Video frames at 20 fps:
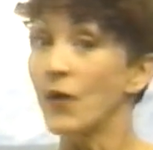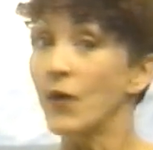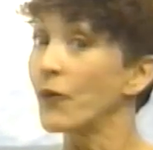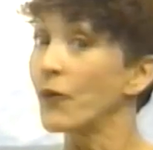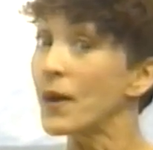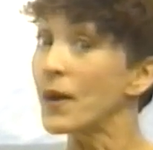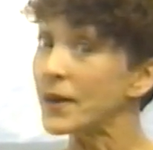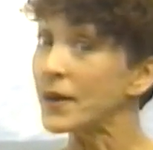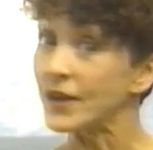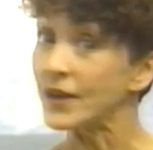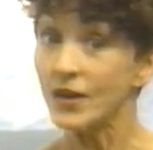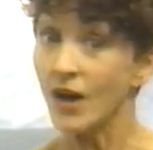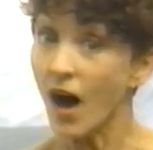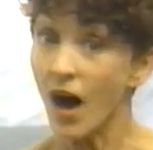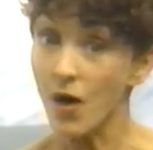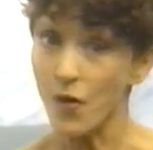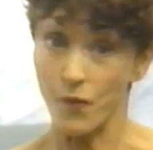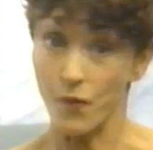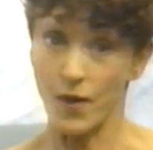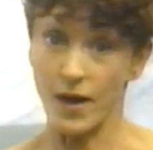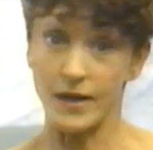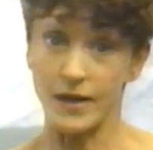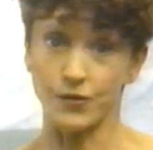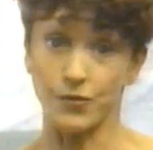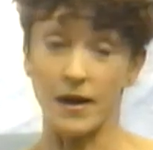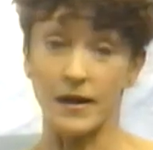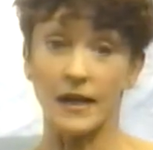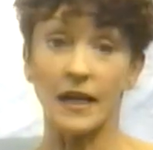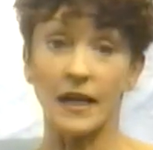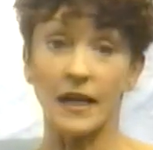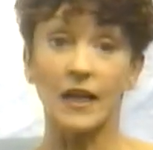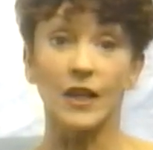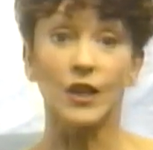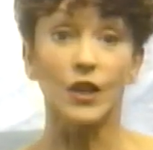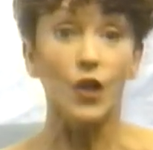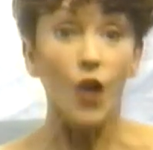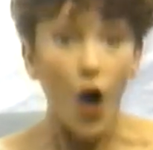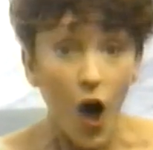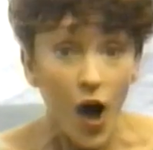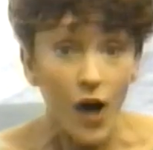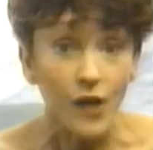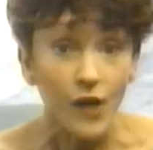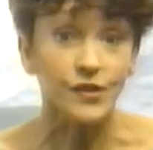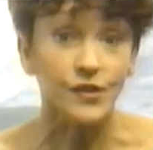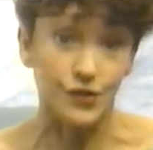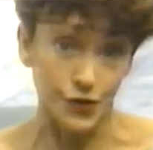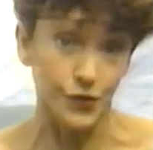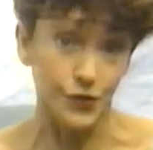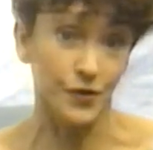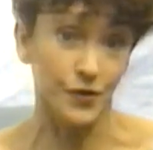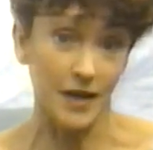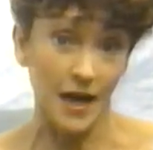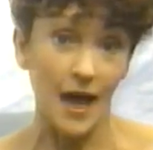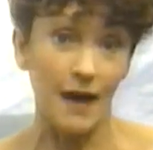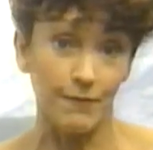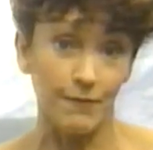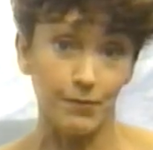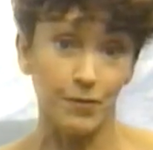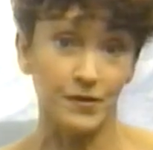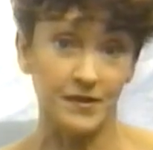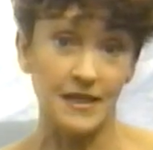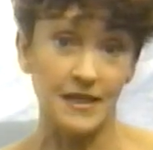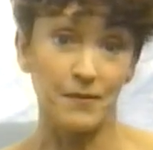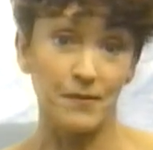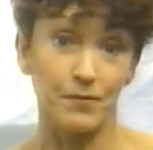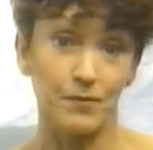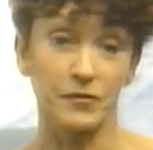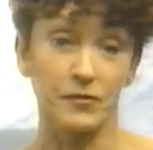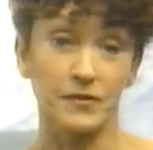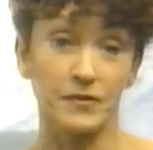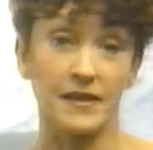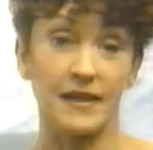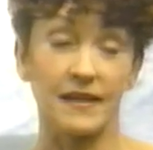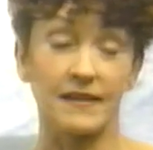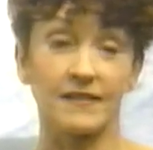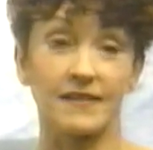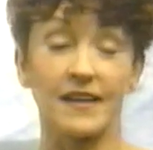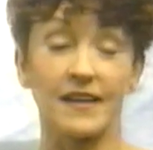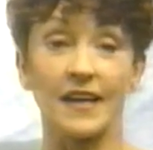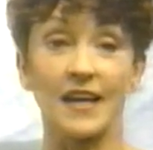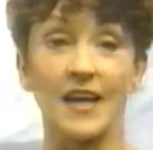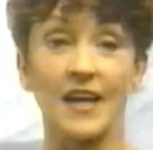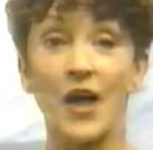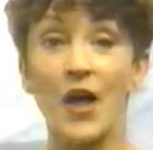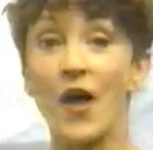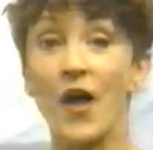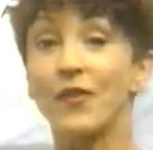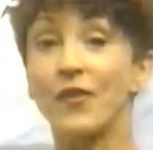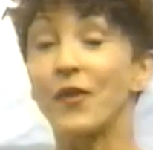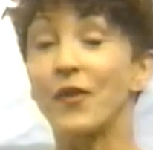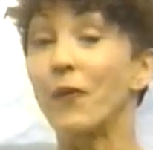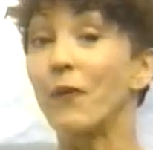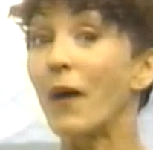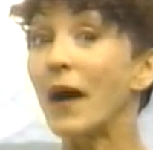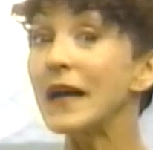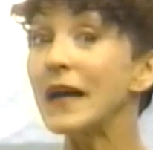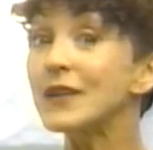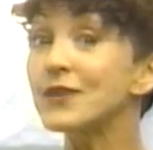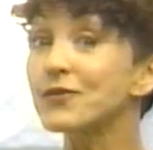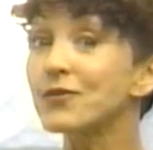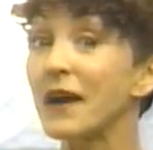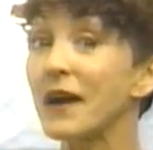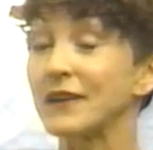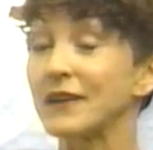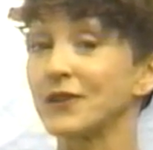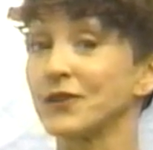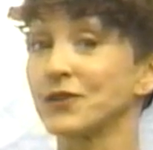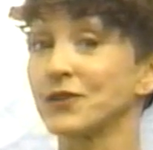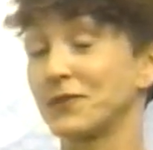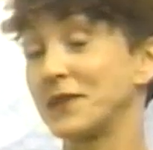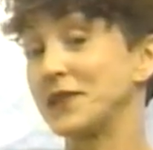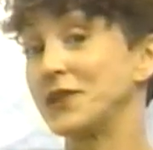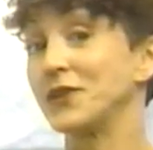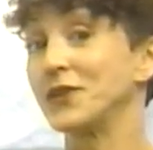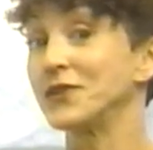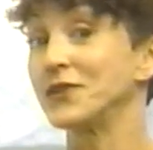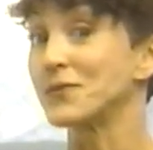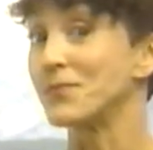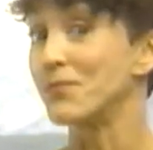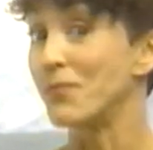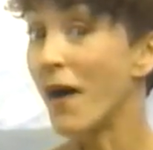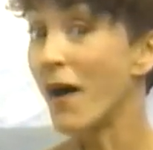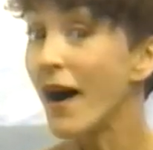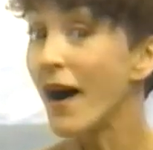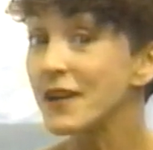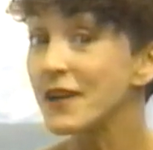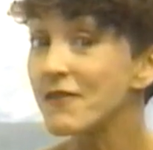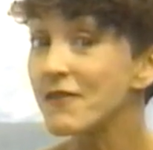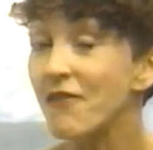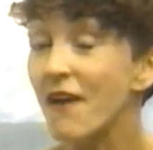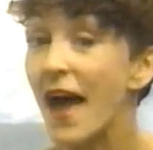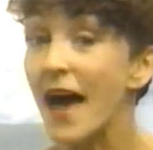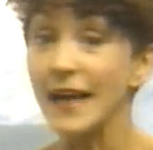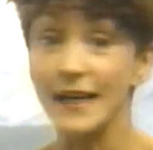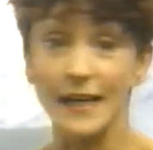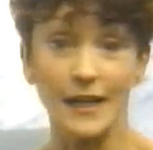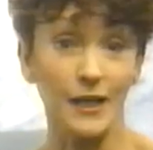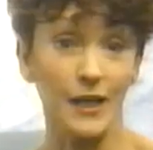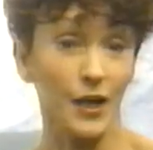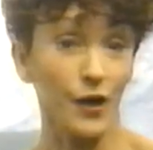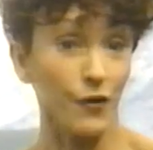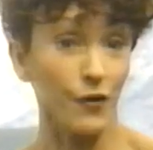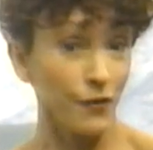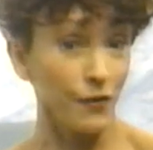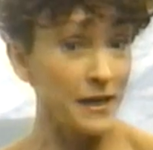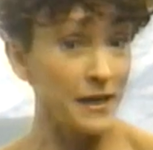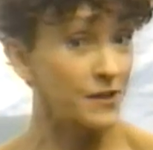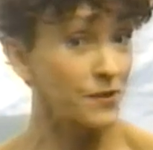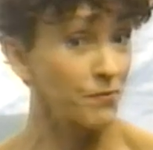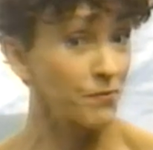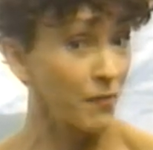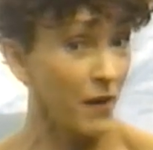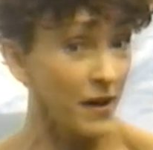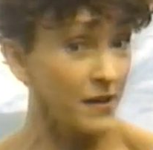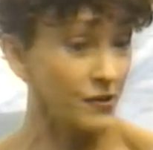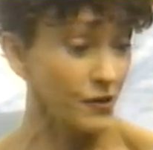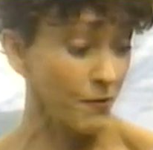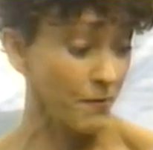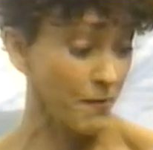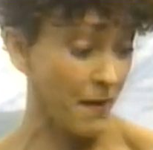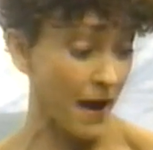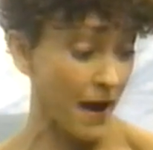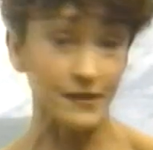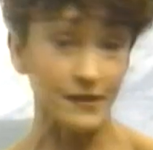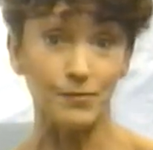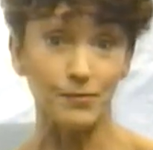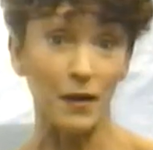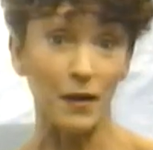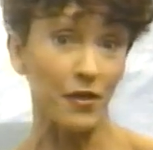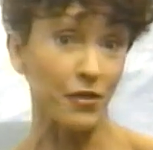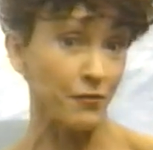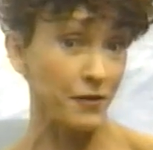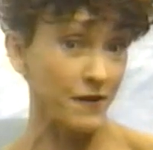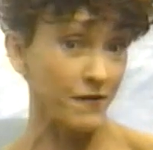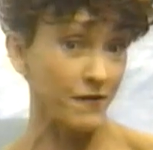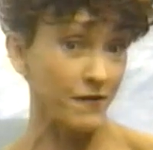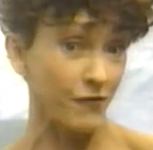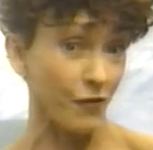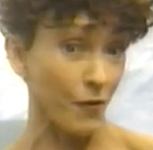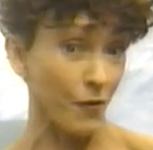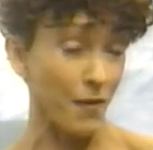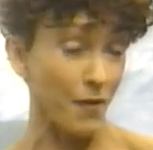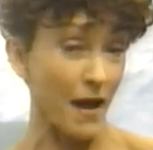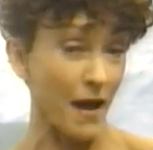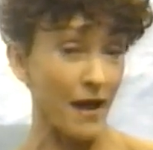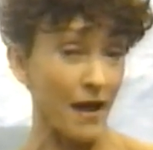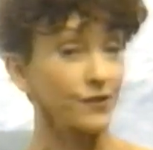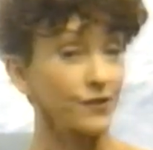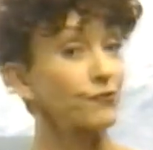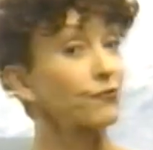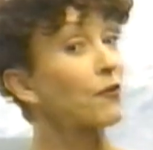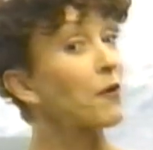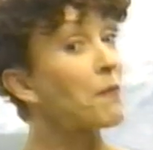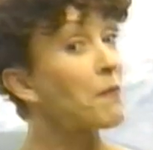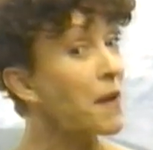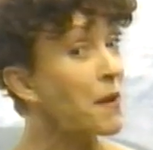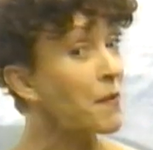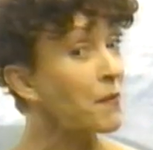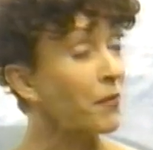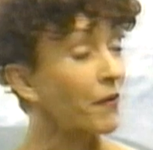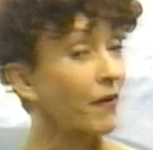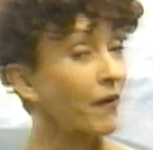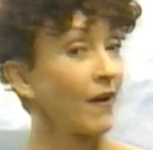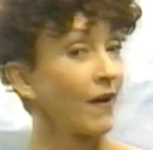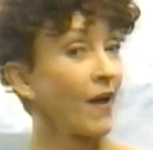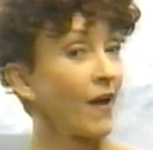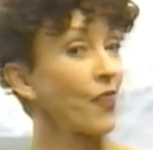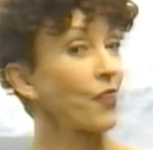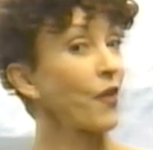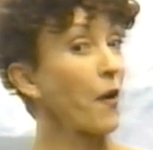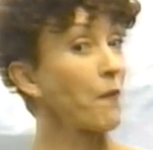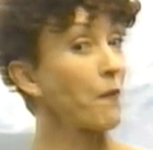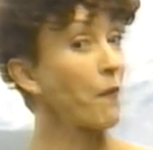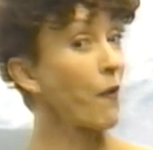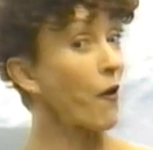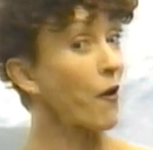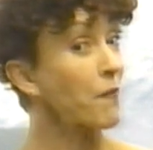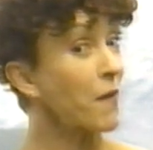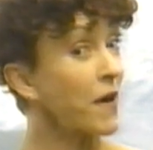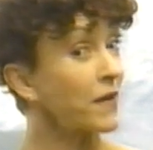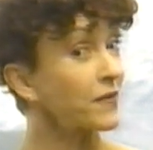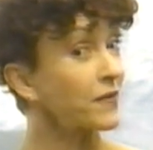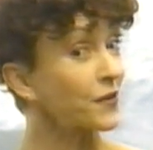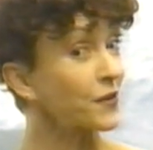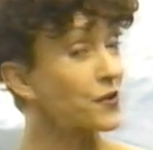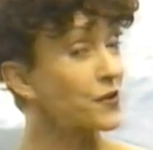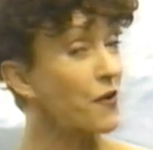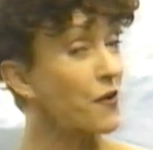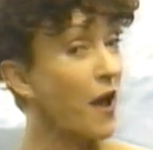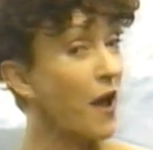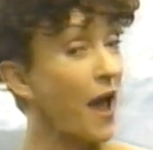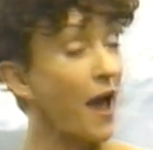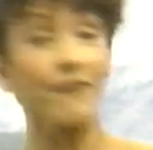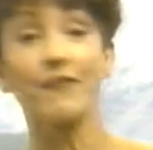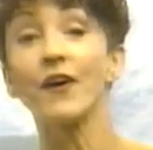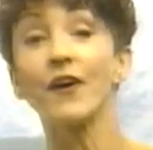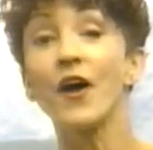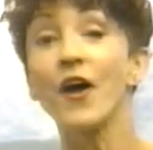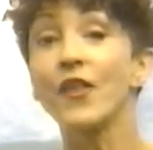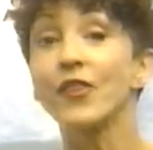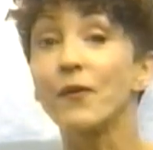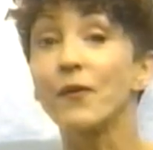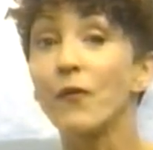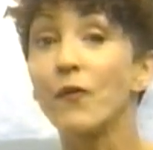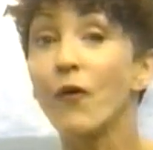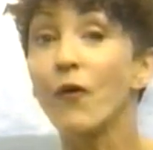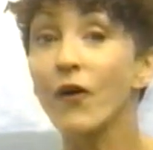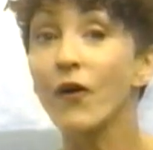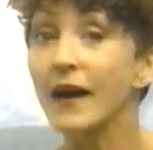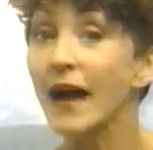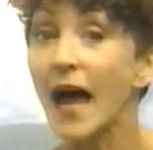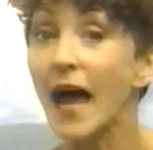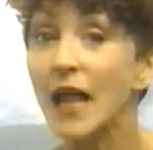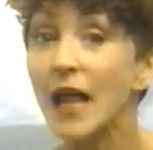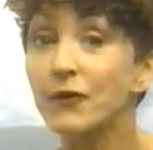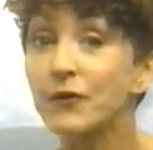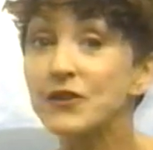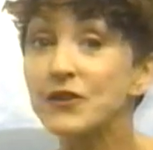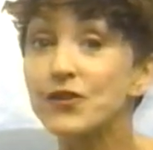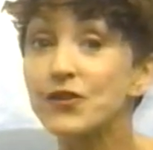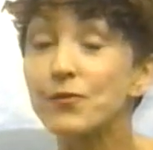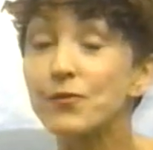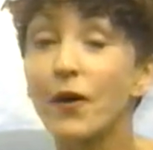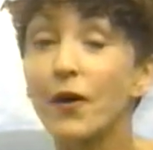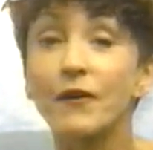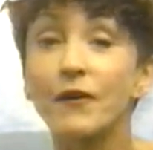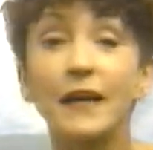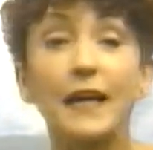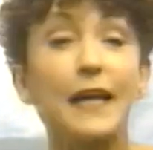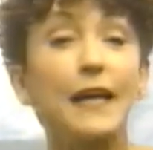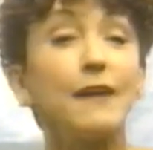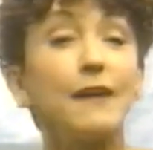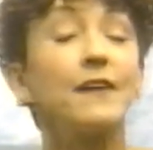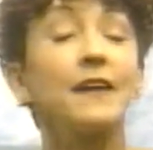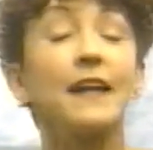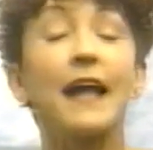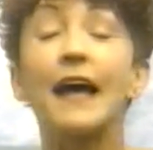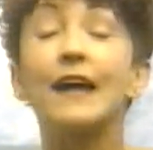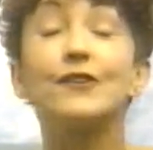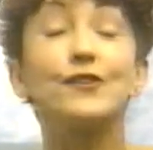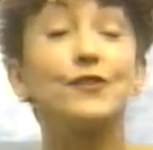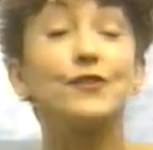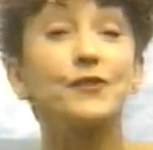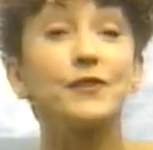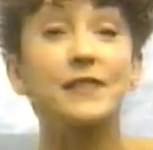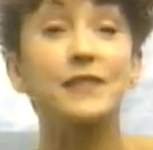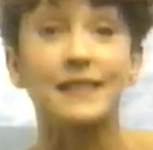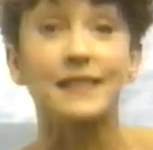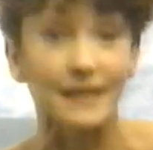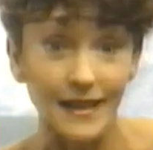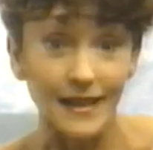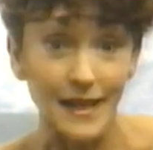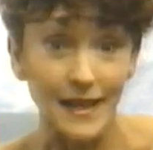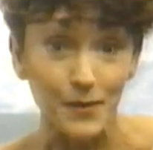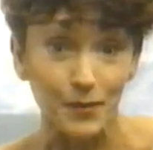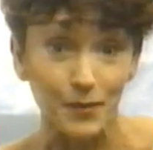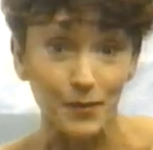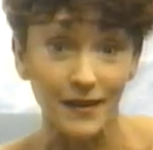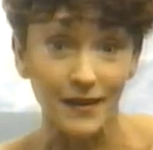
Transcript: Women not weight training lost 2.5% bone density. The weight trainers reduced body fat and increased muscle mass by 3 to 4 pounds. Remember, the more muscle you have, the more calories you burn even as you sleep.